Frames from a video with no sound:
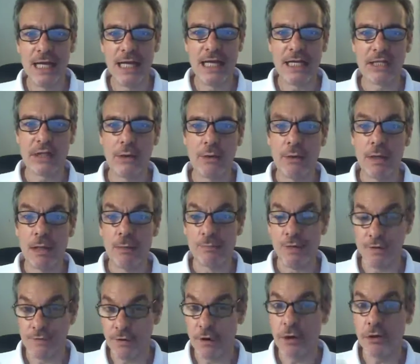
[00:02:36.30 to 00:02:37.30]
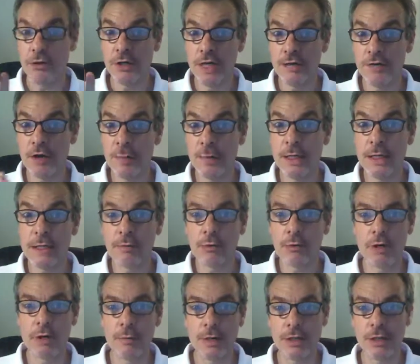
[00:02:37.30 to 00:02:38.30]
So before you develop any
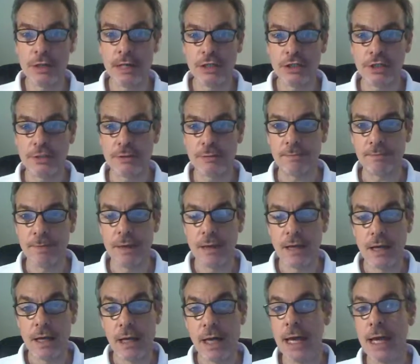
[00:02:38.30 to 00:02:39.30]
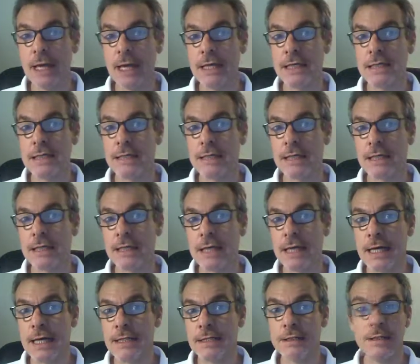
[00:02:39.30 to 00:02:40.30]
recommendation as
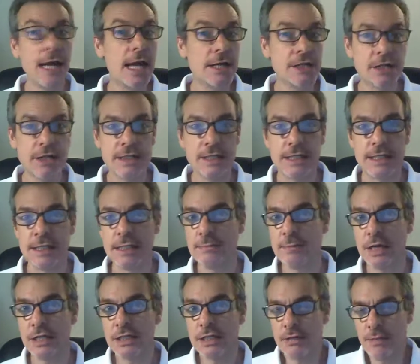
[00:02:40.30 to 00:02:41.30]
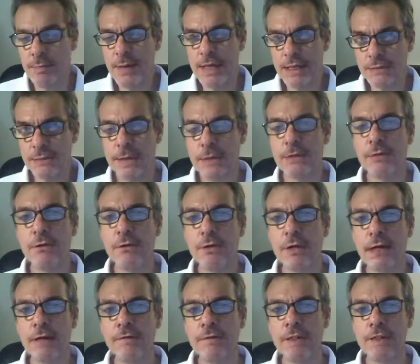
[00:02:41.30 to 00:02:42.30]
an agency, imagine the best way to look
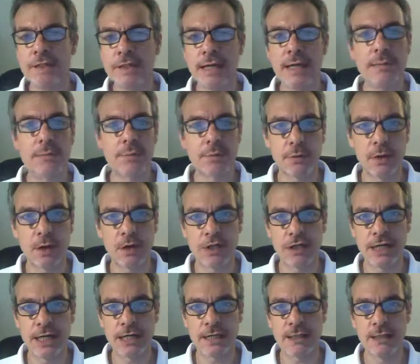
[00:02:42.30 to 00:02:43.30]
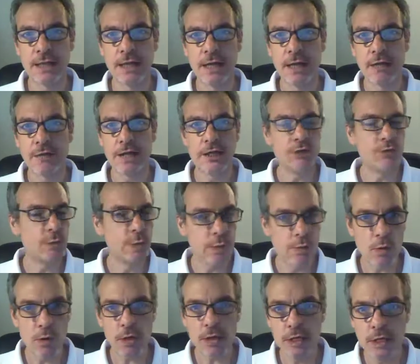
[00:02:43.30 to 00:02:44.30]
at this term project that you'll be
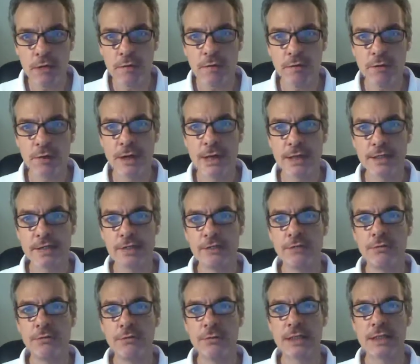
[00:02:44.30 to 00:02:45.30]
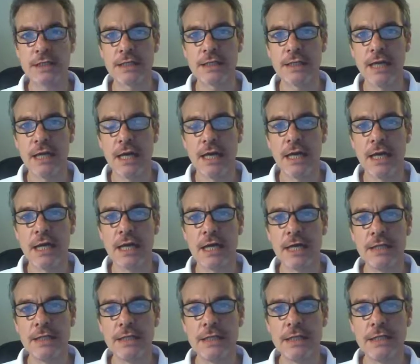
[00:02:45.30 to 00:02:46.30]
working on the next 2 weeks
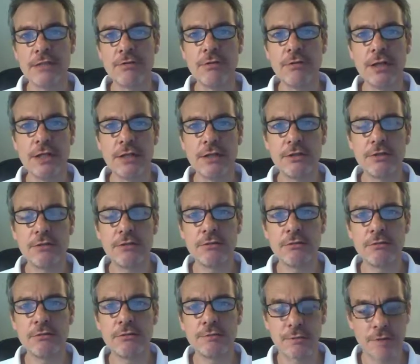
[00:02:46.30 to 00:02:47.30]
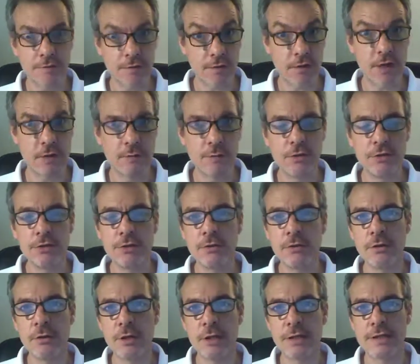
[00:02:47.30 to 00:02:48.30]
is really to, for that
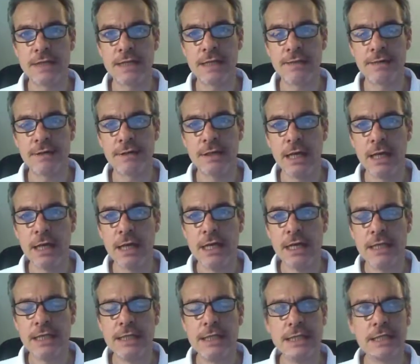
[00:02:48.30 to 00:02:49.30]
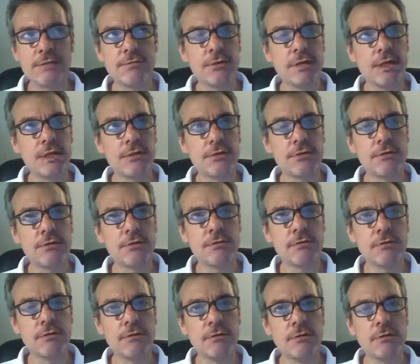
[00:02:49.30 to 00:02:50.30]
module 7, is really
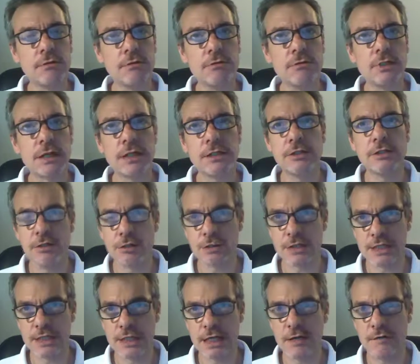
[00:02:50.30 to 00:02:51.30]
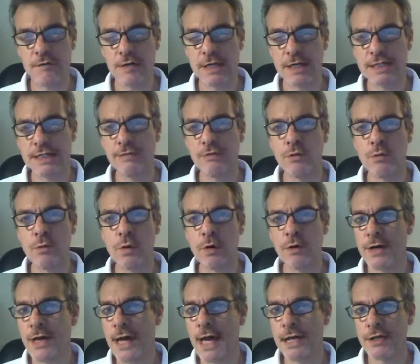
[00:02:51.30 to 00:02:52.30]
to look at yourself as if you were
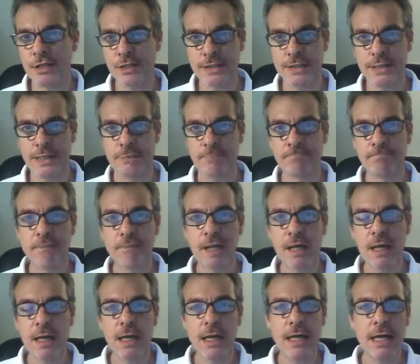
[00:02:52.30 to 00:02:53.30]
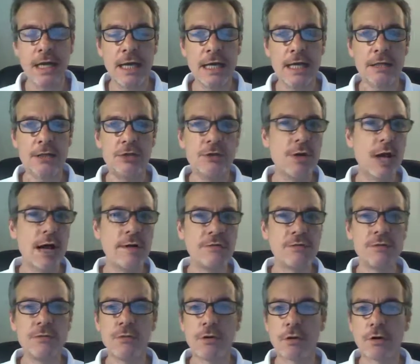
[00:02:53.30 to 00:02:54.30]
an agency and you have
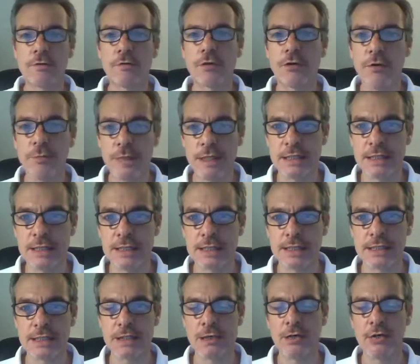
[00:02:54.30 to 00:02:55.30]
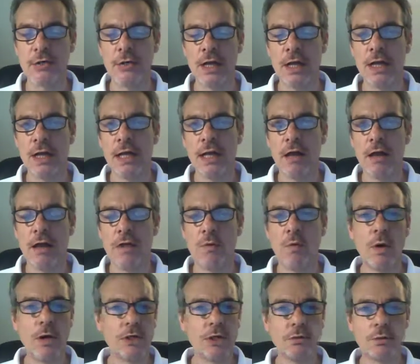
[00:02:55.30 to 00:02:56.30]
to work for a business. So
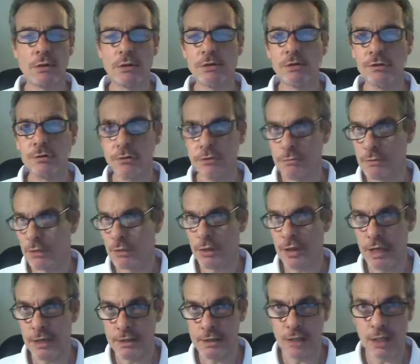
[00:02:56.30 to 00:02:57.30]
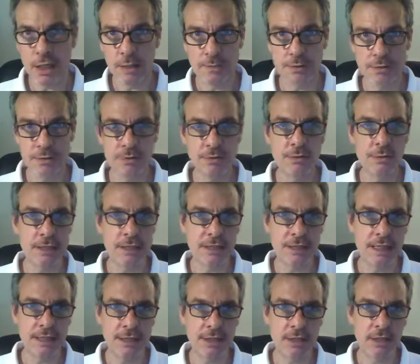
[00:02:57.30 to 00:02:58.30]
what you want to do when a client comes to you and
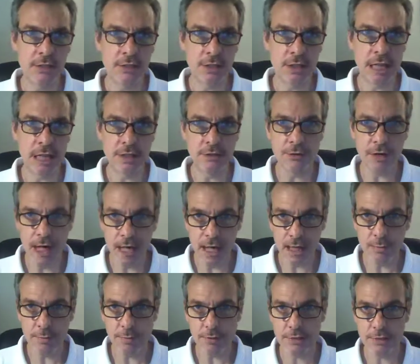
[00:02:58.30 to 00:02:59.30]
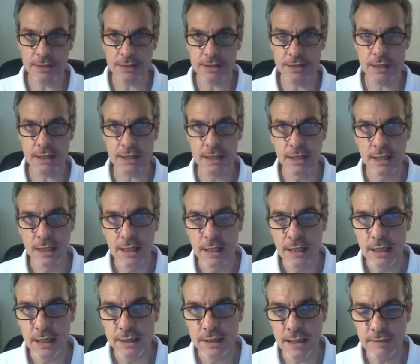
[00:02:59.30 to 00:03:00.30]
say, you know, can you help us
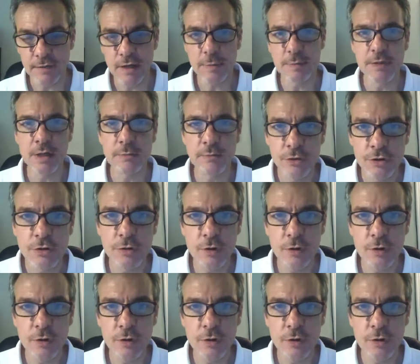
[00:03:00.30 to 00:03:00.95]
develop some new